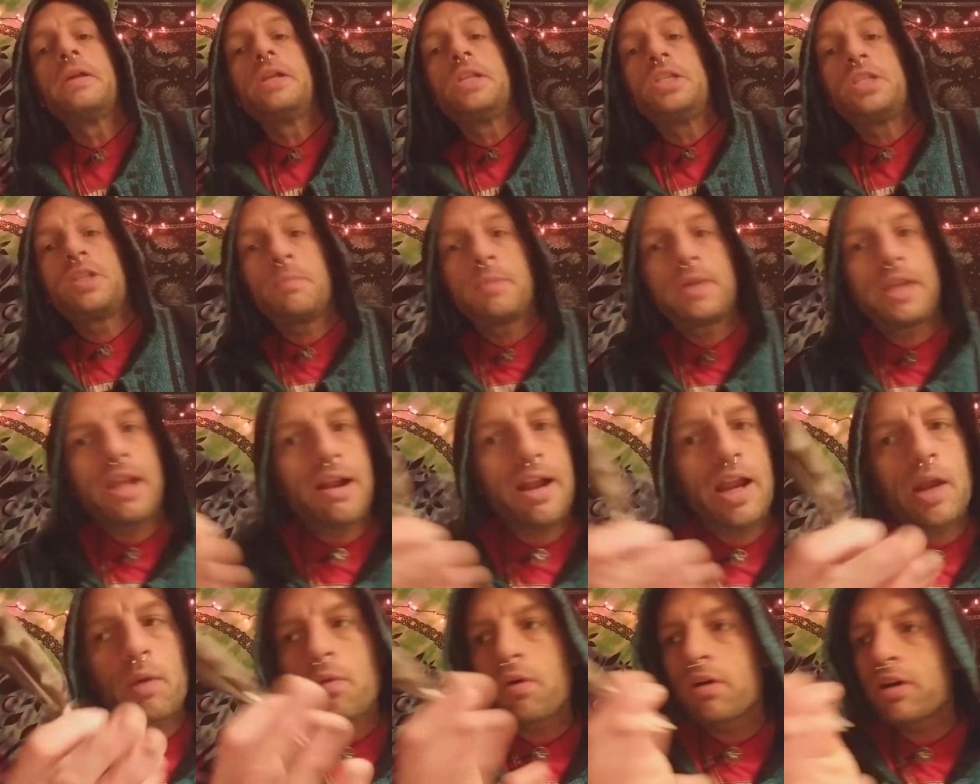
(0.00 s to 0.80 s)
Jim
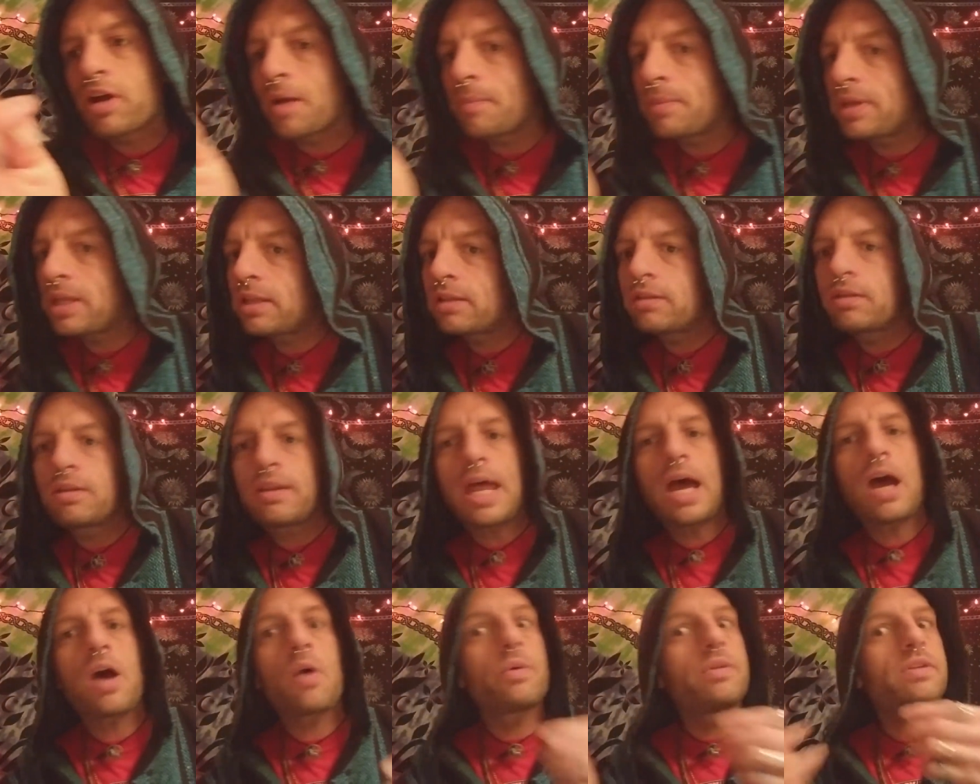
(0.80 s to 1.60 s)
Carrey will come in and
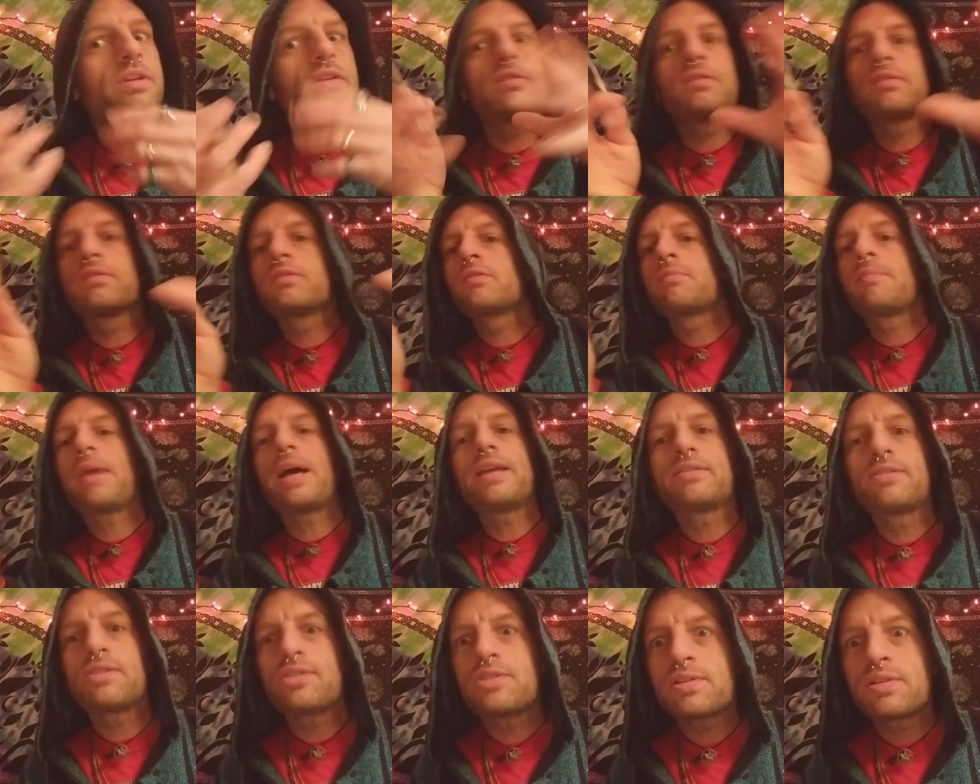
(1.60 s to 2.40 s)
out with these little
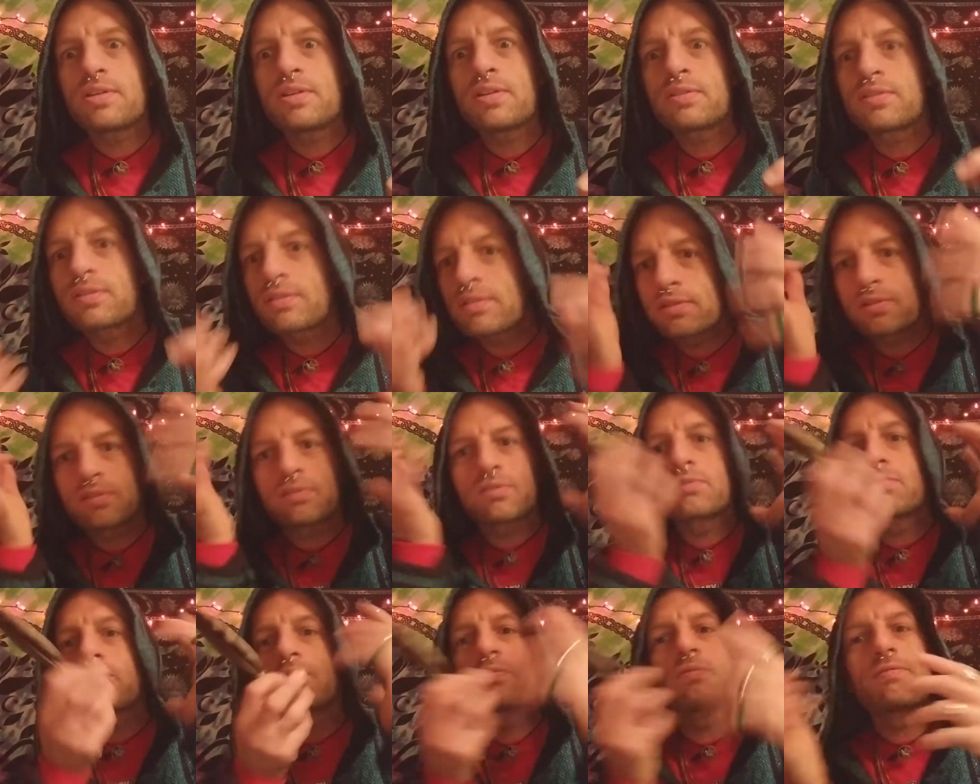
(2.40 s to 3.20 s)
messages and this
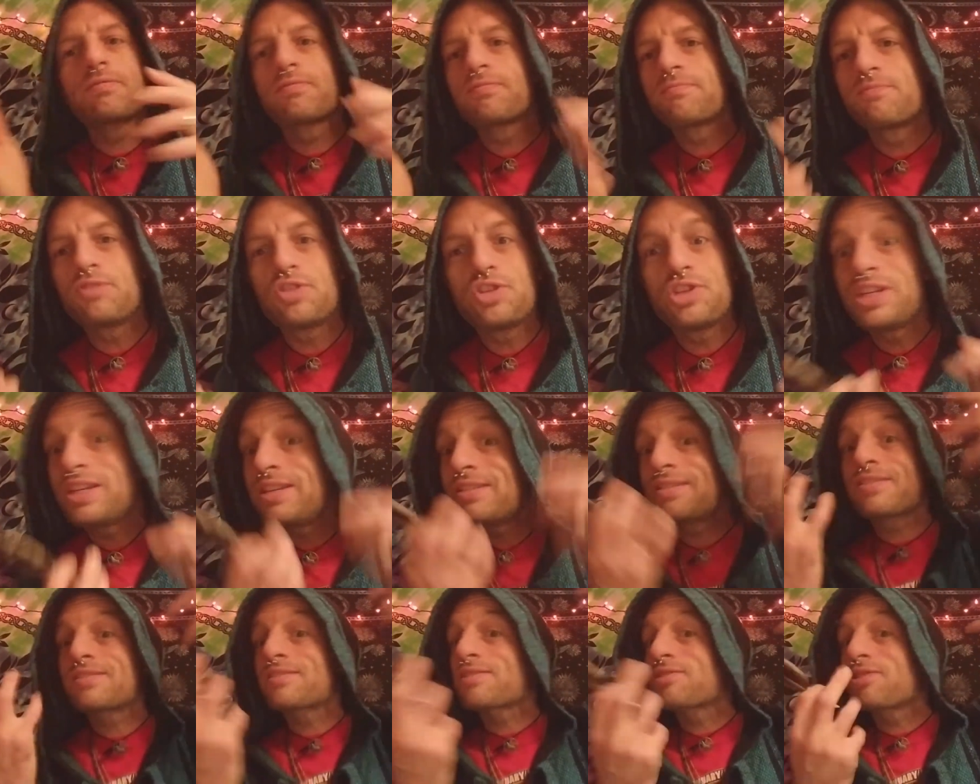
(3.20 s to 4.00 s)
little
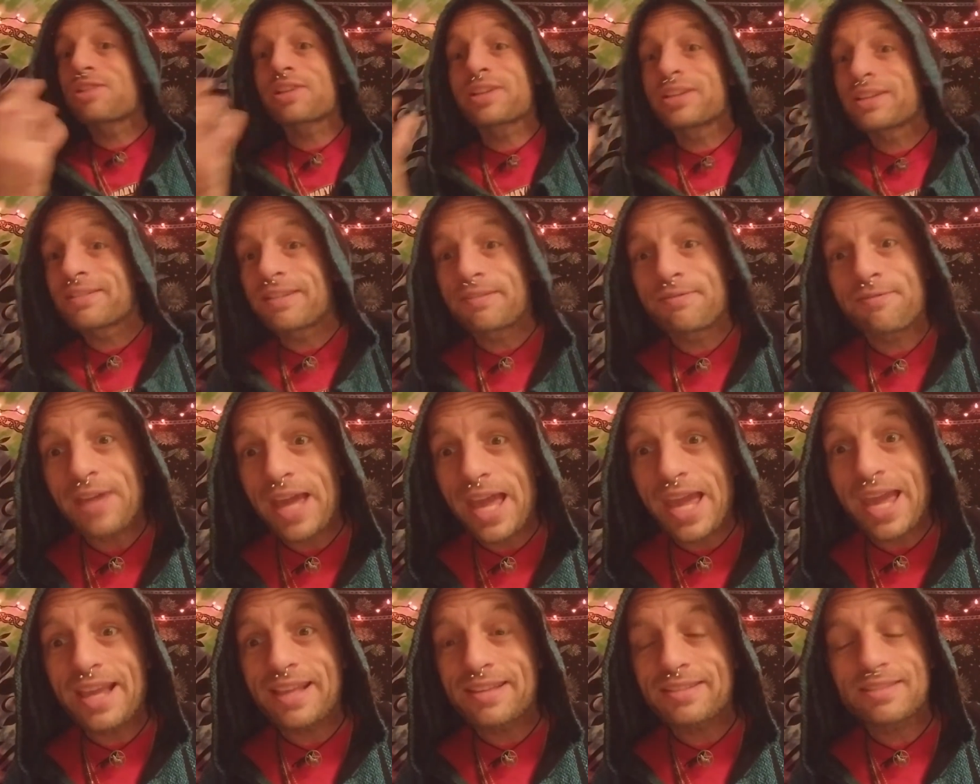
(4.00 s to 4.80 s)
Jesus-looking
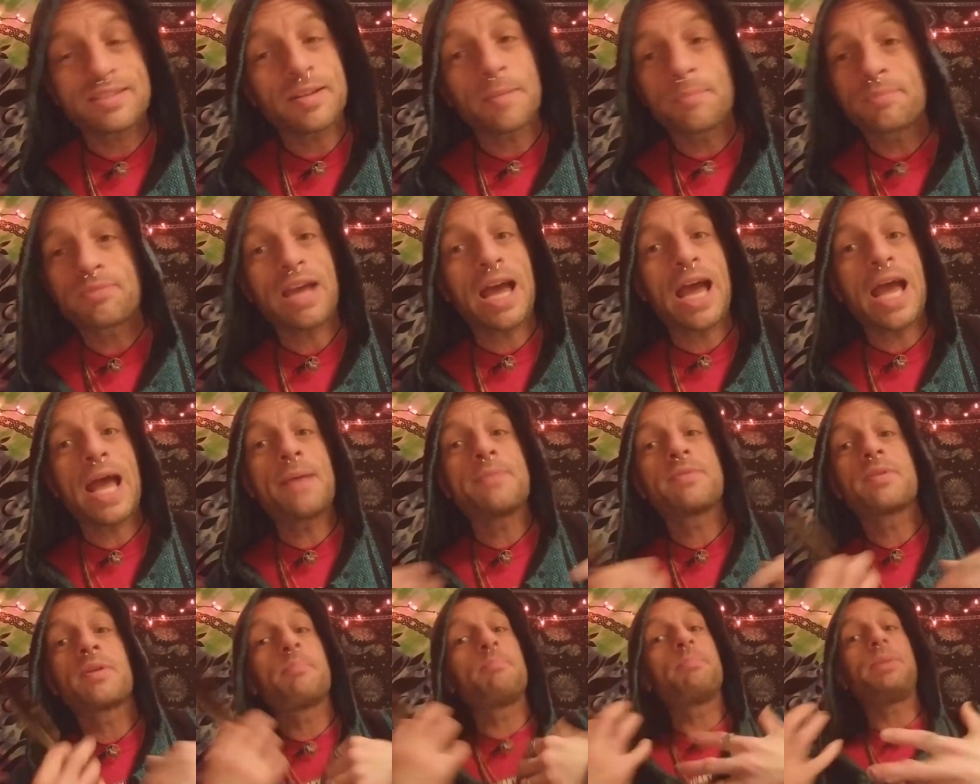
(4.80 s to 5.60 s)
face,
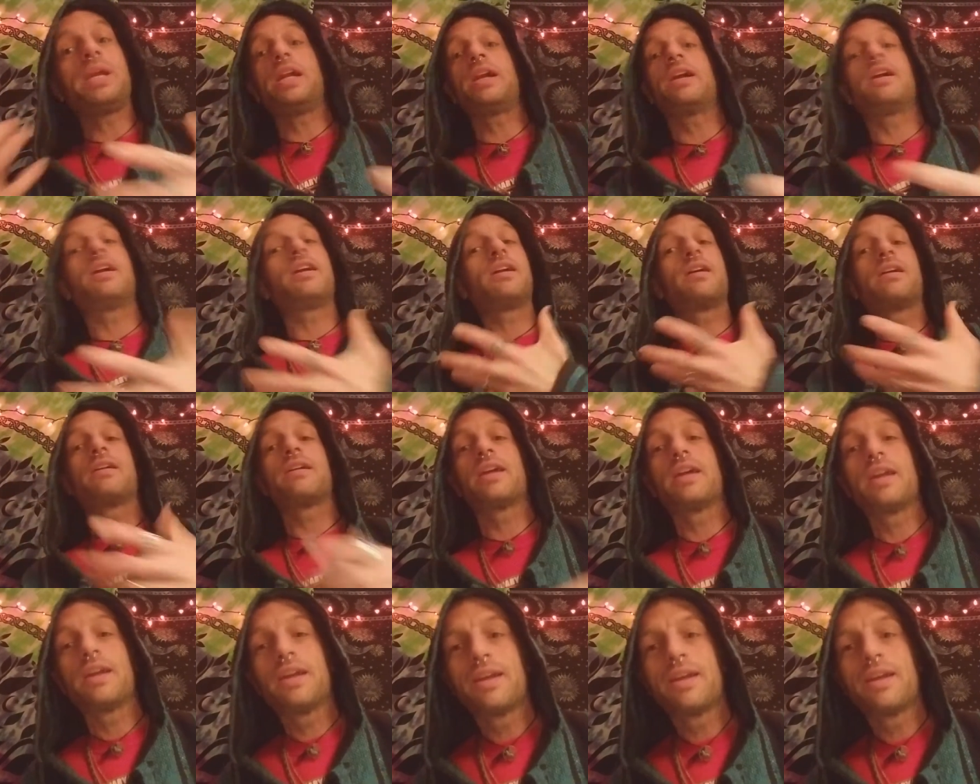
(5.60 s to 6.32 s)
sometimes a beard.